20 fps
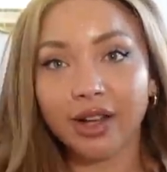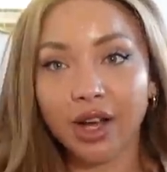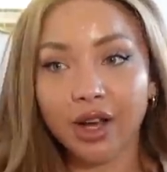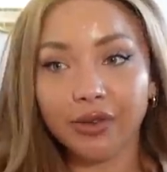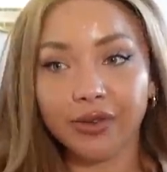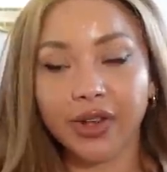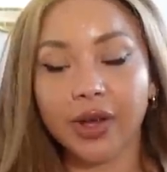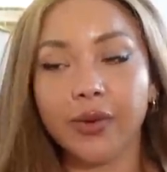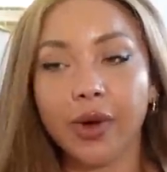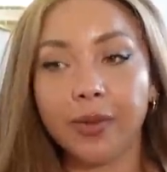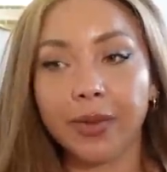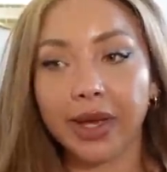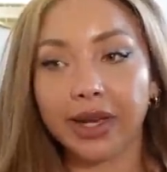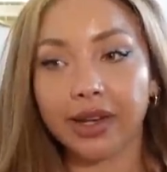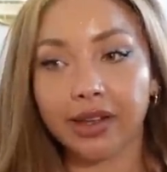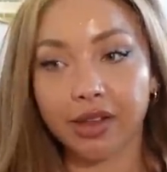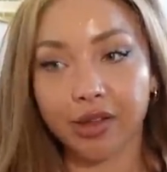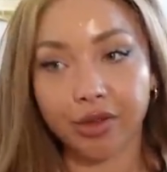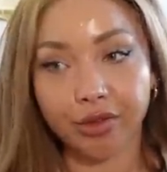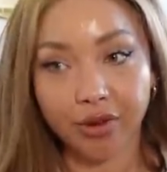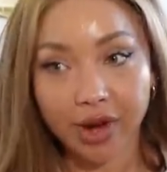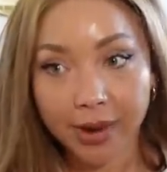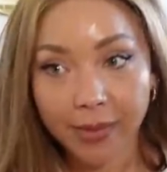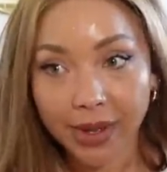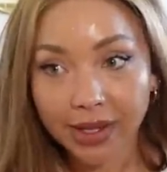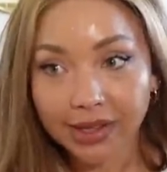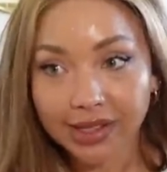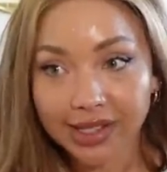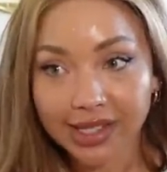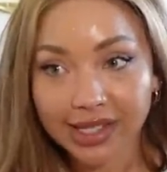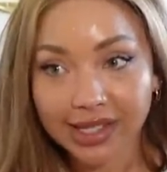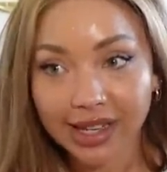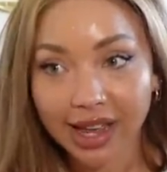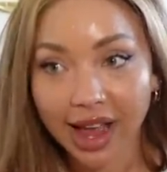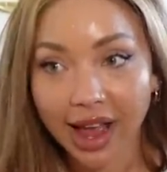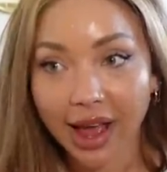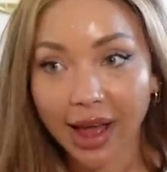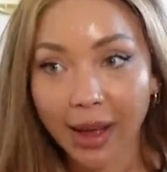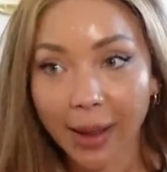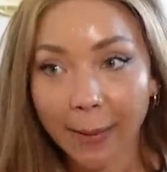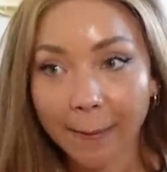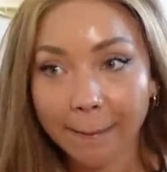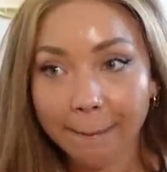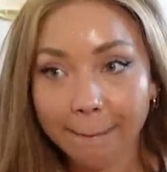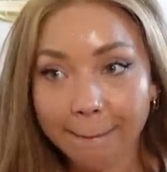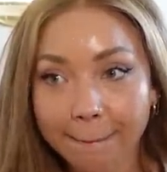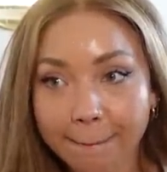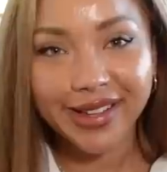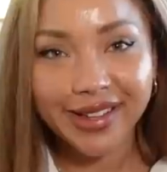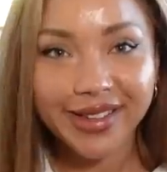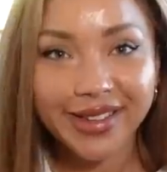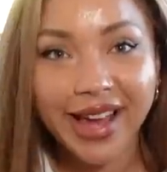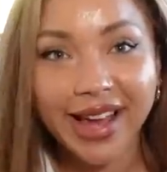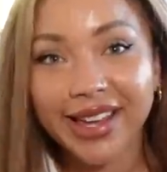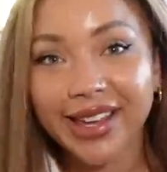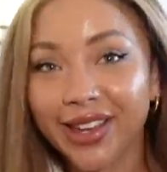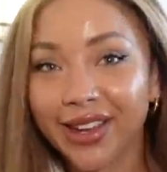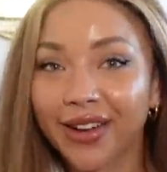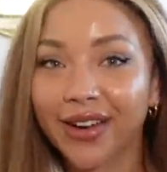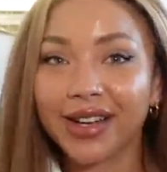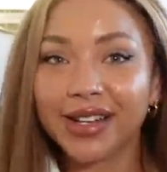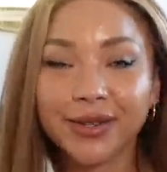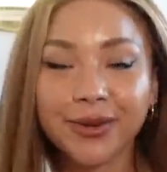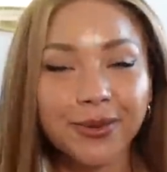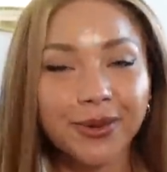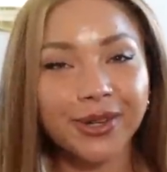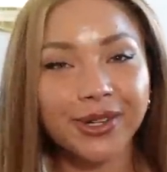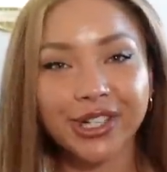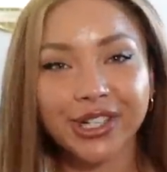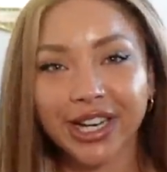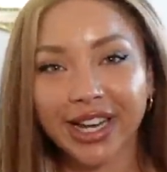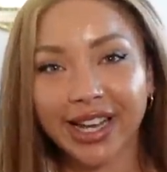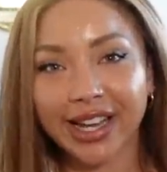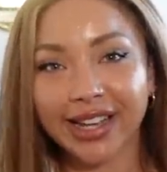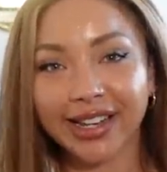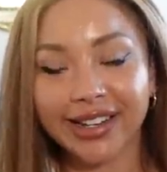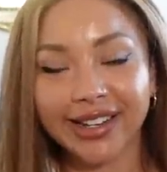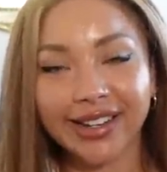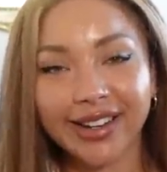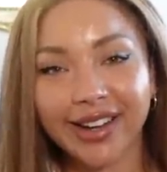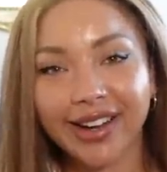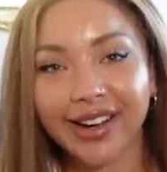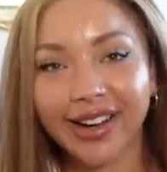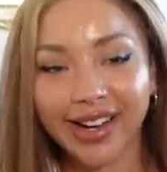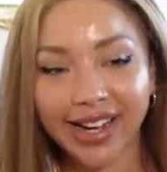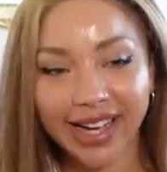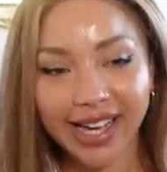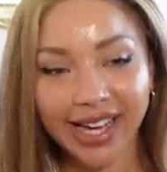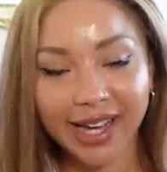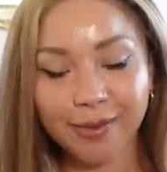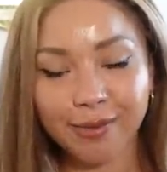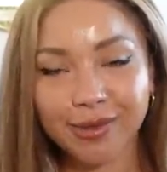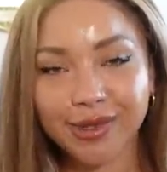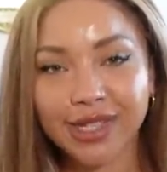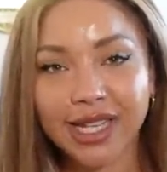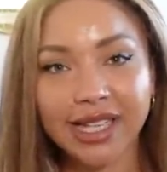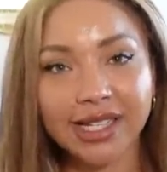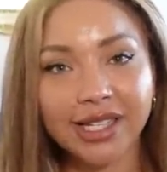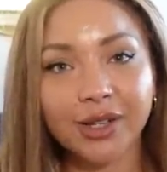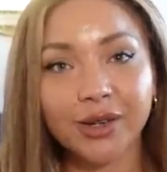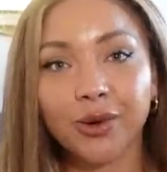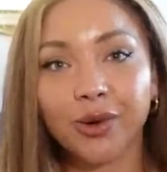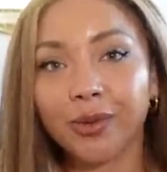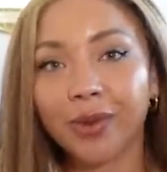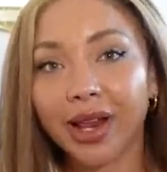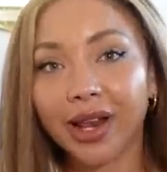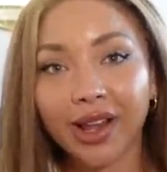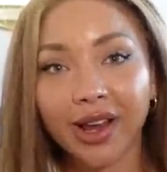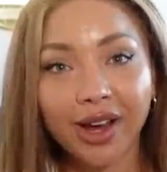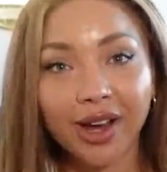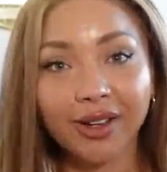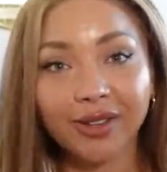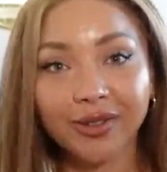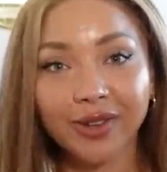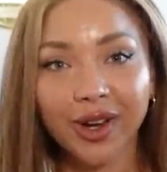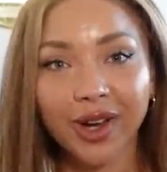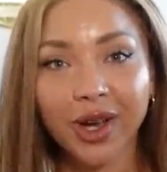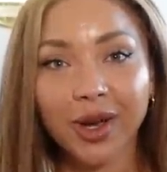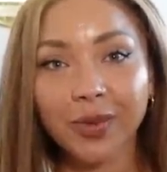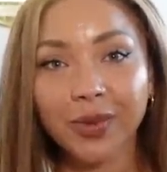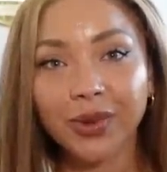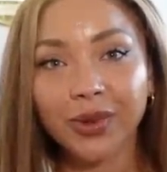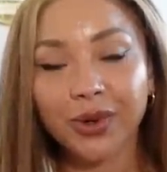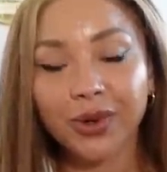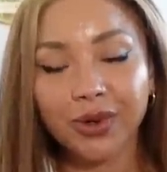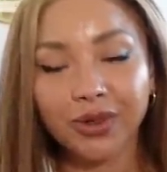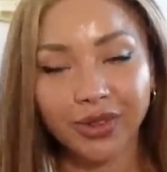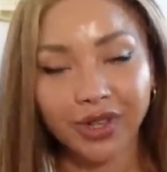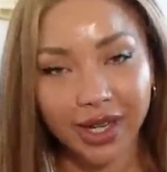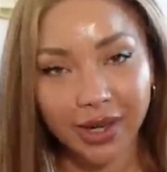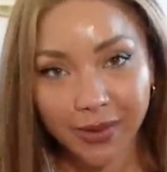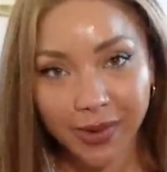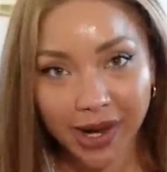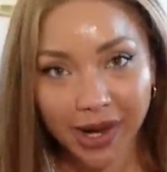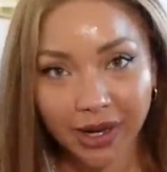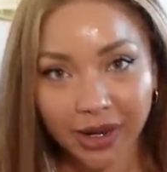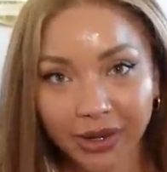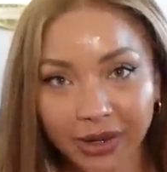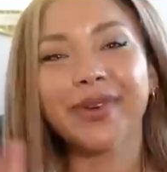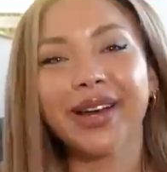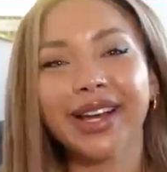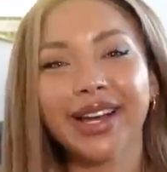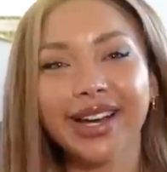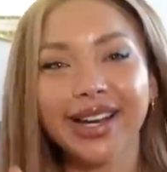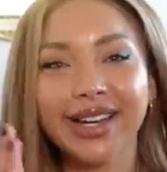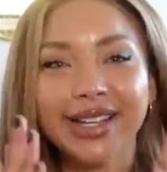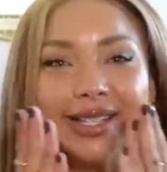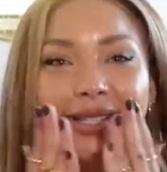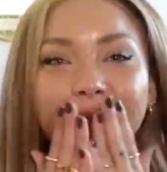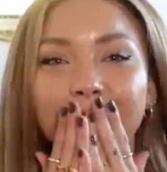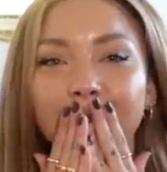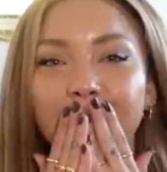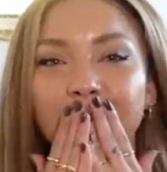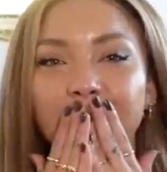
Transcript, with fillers: Hopefully it won't be another three months. Um, thank you guys for watching. I am sending all my love. I hope you're all really well. Bye guys.